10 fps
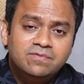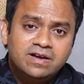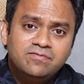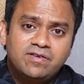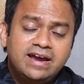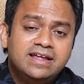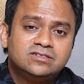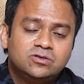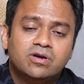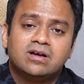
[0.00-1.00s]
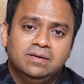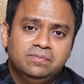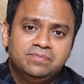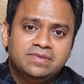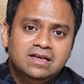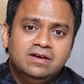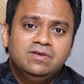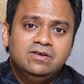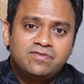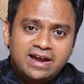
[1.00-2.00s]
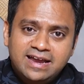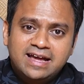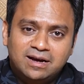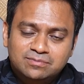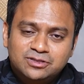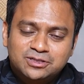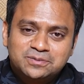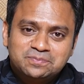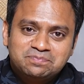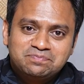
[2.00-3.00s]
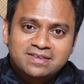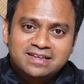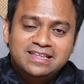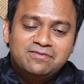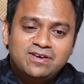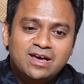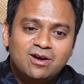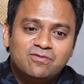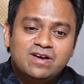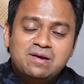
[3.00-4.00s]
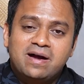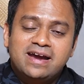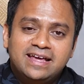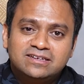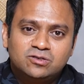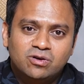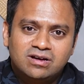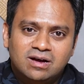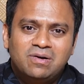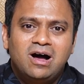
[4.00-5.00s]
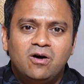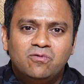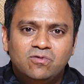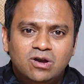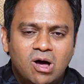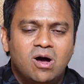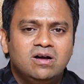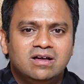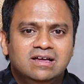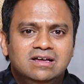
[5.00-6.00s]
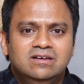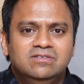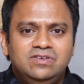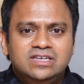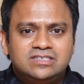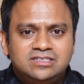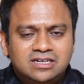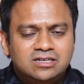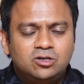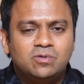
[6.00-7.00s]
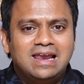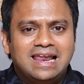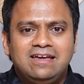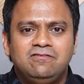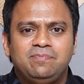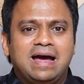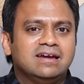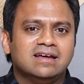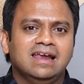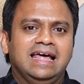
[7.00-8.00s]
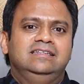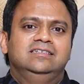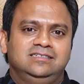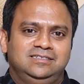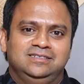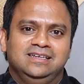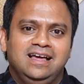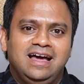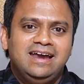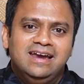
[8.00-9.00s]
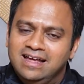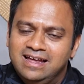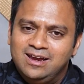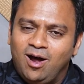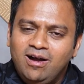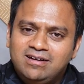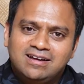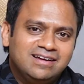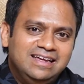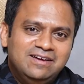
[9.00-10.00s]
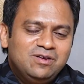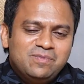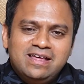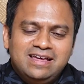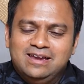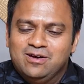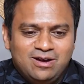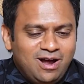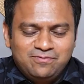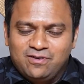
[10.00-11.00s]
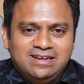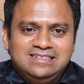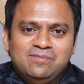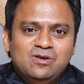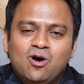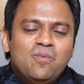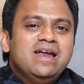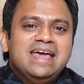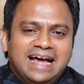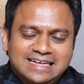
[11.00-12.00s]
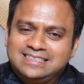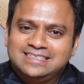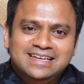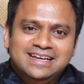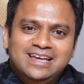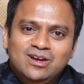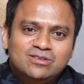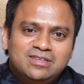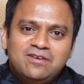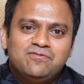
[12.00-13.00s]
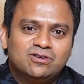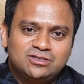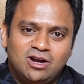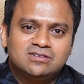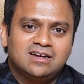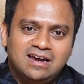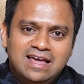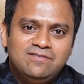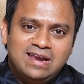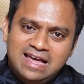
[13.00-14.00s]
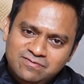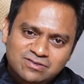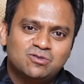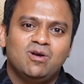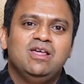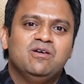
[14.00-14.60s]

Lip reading: when Friday is going to come. When Friday comes, they fear of when Monday is going to come. How long we stick to a life pattern like this? And not everybody, not for example, nobody has three, four shots at life. Life is only